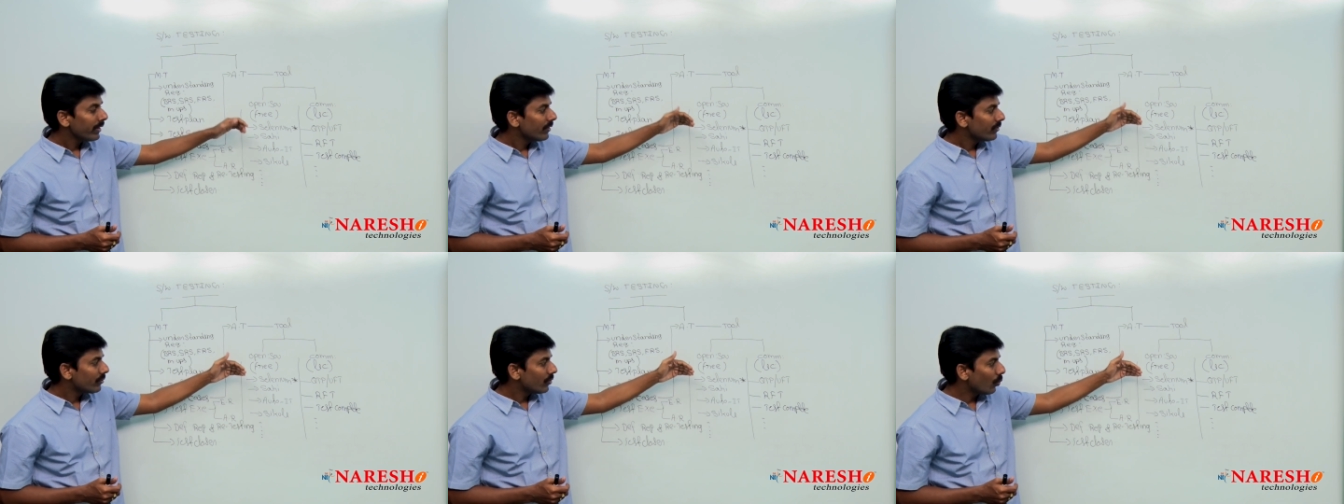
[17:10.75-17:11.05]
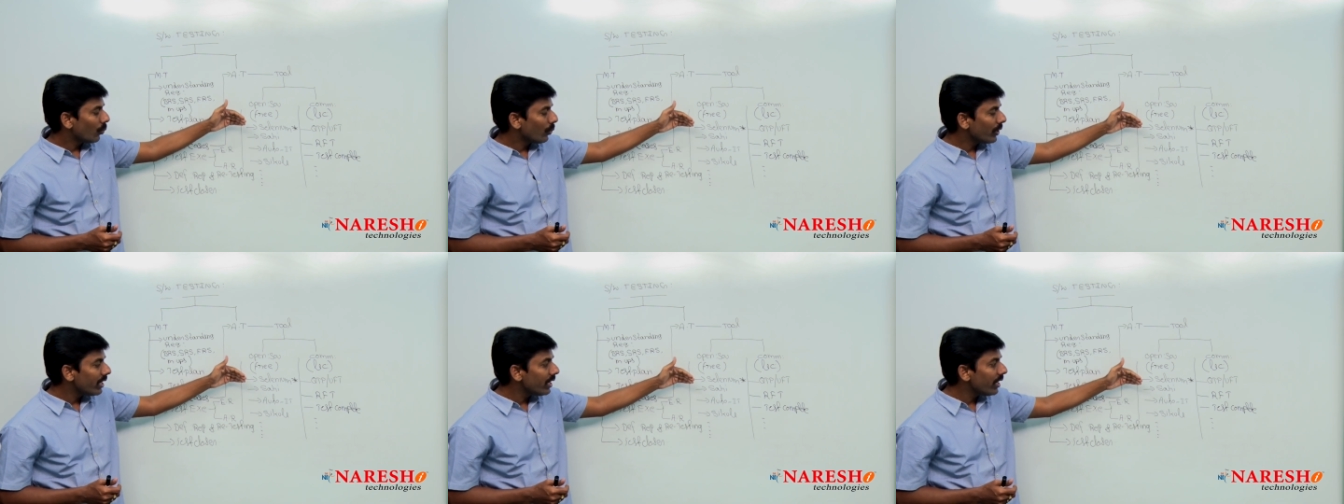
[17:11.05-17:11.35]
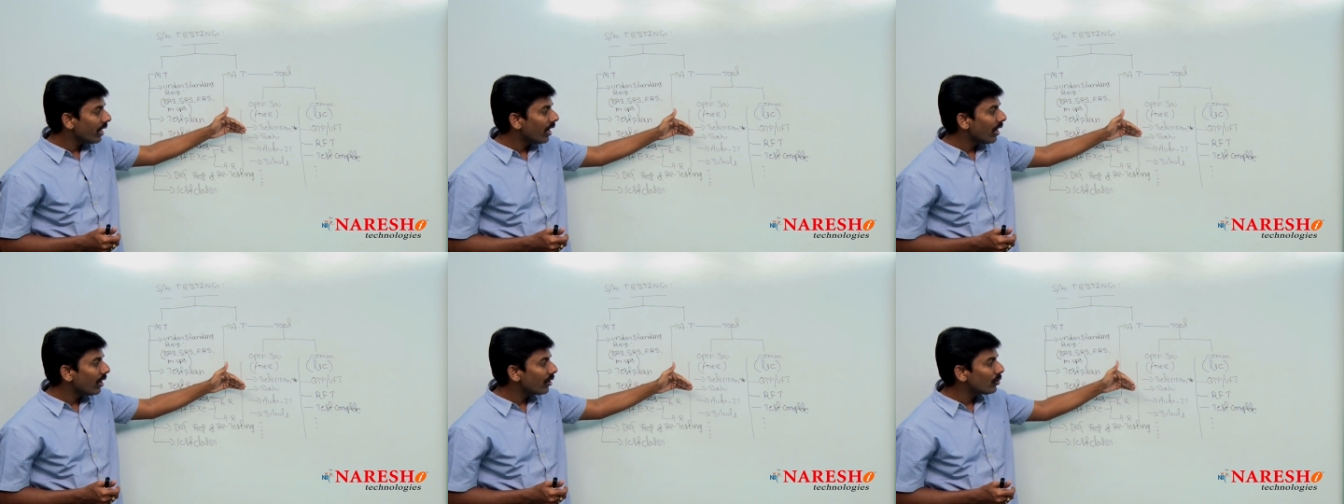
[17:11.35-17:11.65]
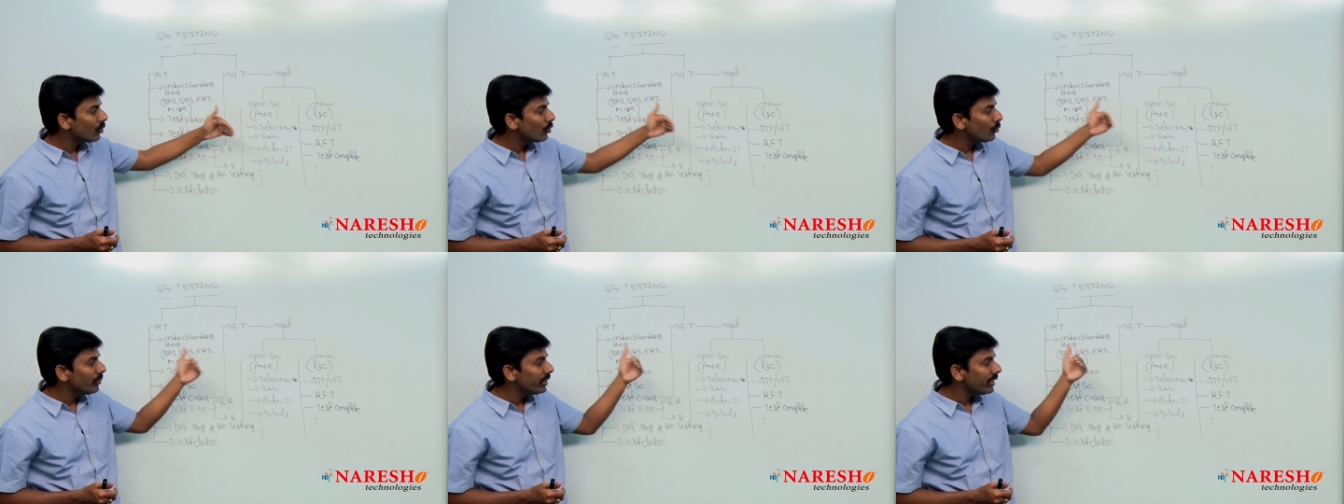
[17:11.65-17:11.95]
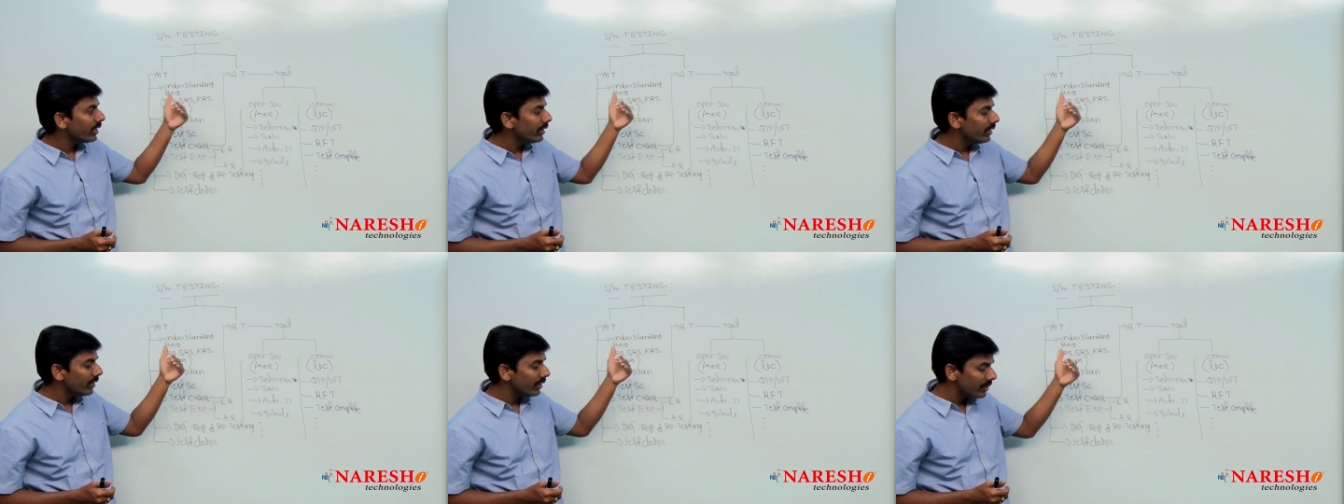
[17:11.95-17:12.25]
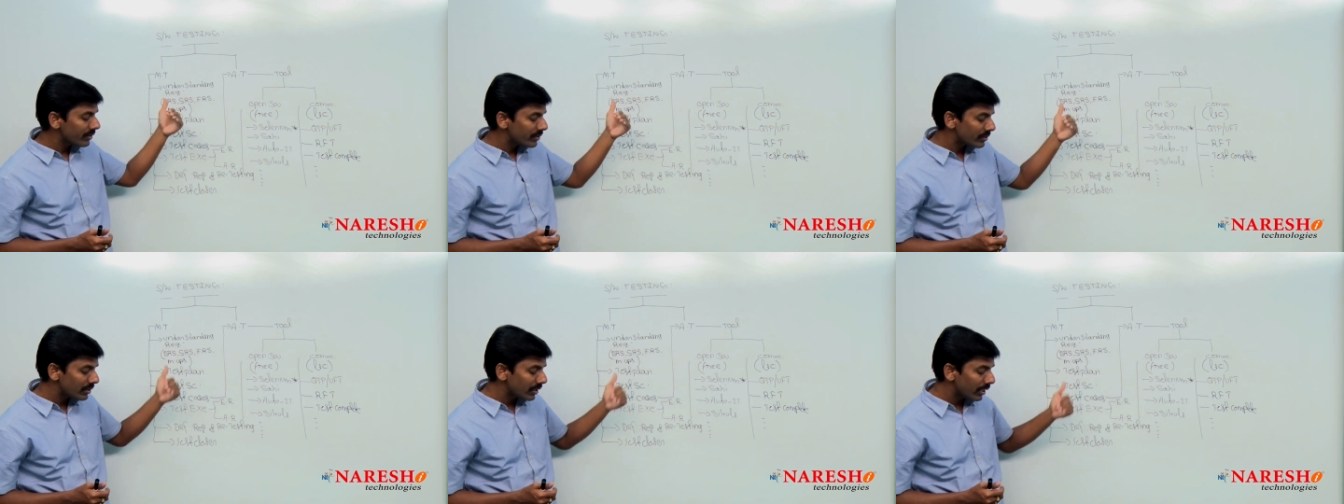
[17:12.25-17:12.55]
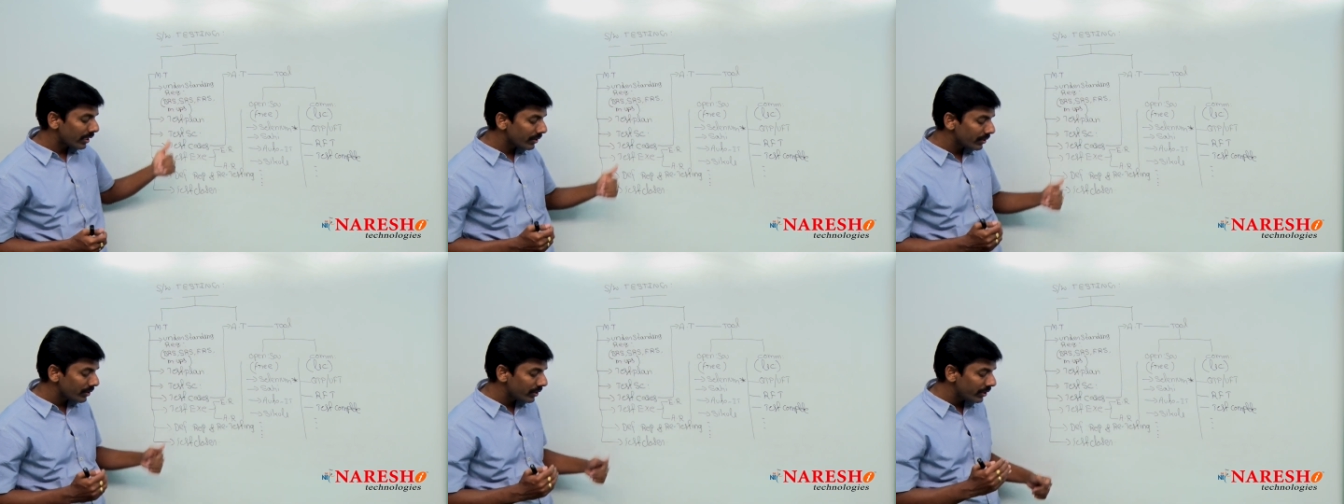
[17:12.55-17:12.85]
So, we have to be
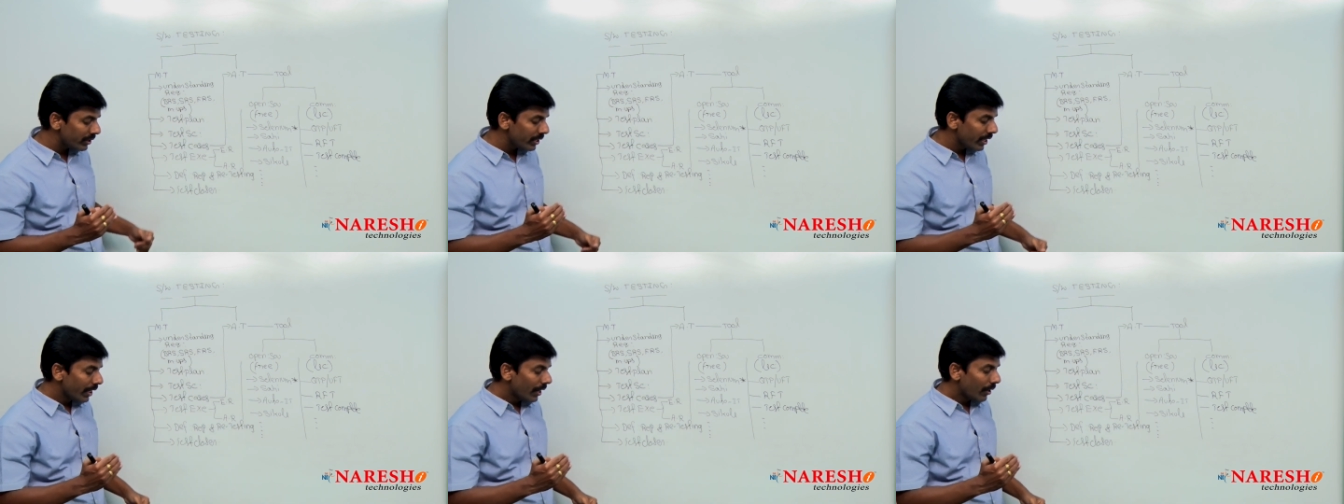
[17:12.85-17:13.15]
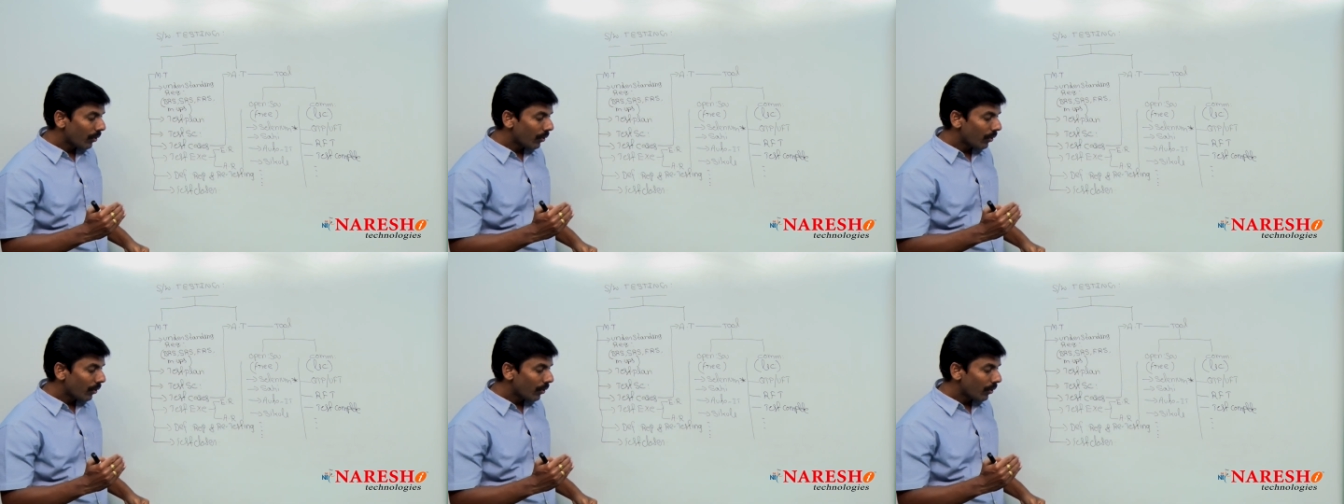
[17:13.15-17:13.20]
understanded